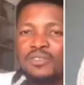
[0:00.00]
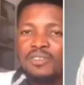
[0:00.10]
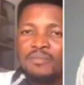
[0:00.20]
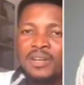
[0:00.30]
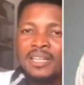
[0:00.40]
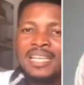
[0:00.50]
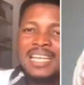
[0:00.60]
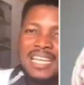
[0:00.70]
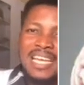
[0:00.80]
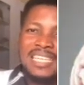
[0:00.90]
of the brain?
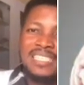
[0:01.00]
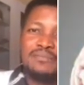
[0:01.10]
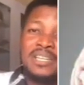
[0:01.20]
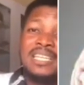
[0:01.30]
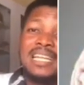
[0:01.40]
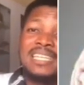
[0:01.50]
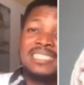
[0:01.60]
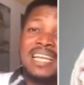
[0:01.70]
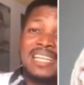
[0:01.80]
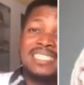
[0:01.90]
It is the brain that
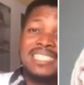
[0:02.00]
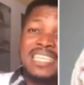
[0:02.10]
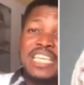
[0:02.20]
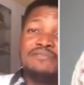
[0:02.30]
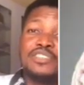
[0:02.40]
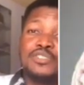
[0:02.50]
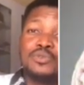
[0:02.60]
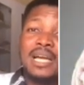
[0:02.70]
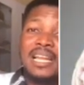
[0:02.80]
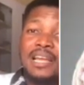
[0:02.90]
detects if the
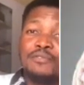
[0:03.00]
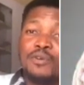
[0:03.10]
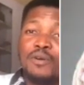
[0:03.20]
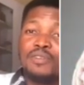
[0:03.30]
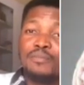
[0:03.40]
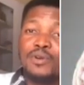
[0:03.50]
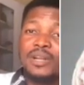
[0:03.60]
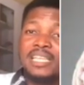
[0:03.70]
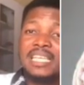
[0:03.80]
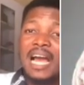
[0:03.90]
sugar level of the blood
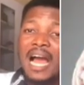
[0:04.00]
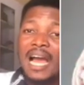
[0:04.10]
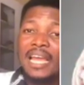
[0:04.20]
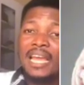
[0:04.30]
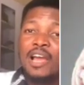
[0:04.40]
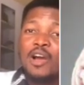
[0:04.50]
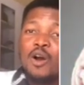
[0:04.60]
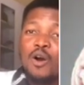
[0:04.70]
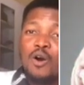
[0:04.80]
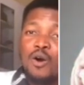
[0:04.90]
is high
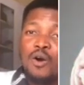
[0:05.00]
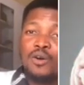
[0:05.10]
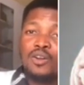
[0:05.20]
or